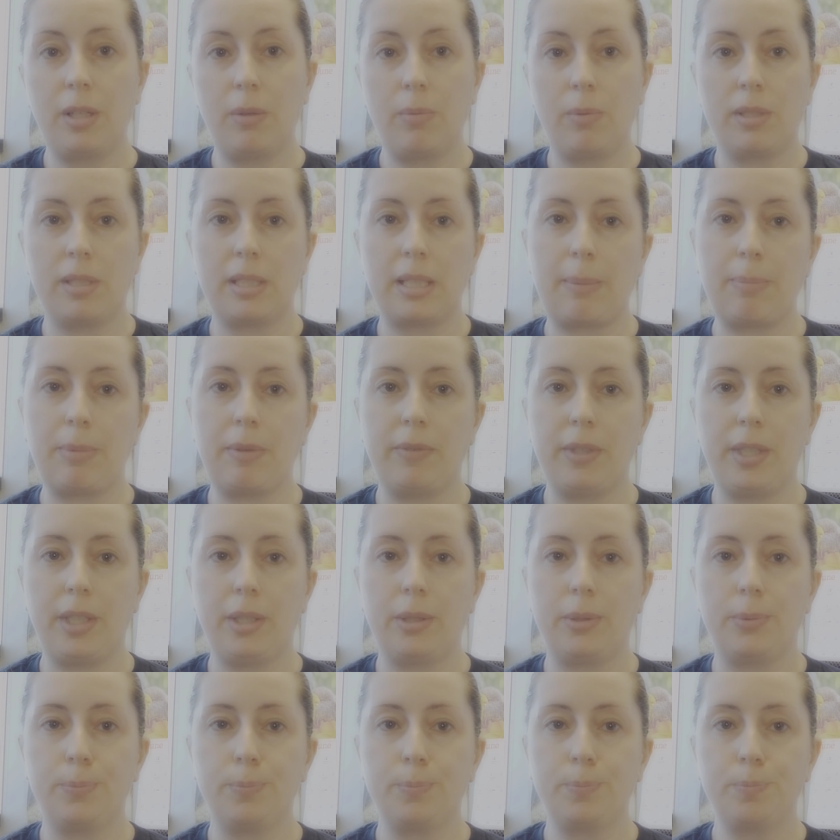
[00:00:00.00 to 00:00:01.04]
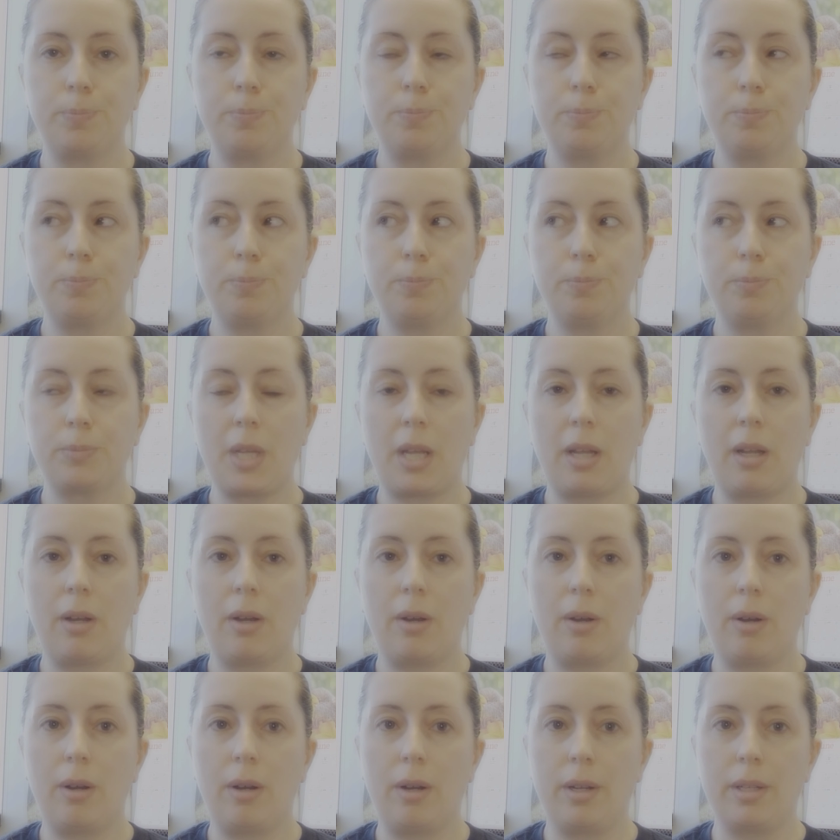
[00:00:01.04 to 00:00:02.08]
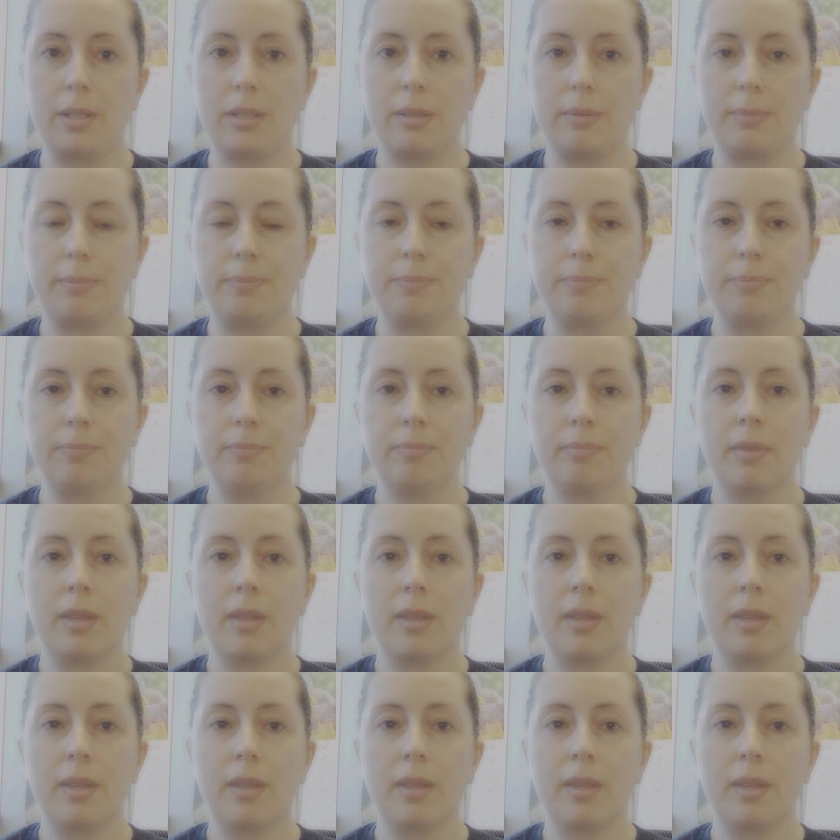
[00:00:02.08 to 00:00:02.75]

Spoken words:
it would stop the video. Awesome.